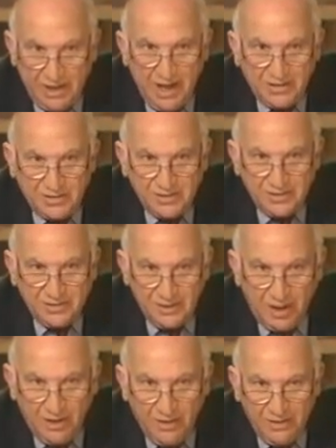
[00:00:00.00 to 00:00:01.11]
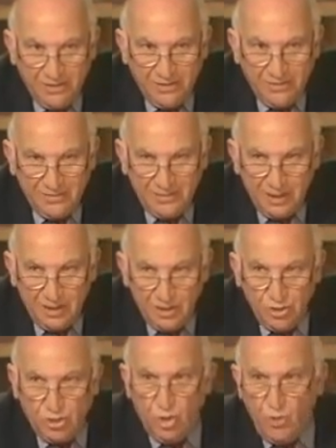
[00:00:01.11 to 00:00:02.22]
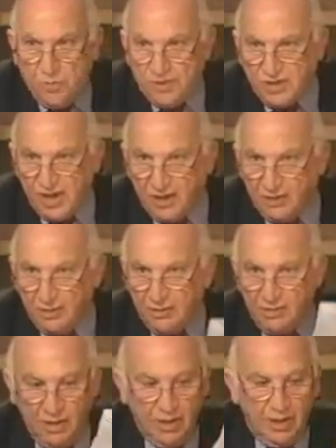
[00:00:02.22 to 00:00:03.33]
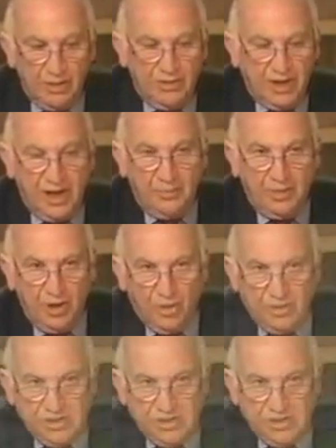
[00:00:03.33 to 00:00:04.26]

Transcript: Make a guess. Yeah. 2%. The government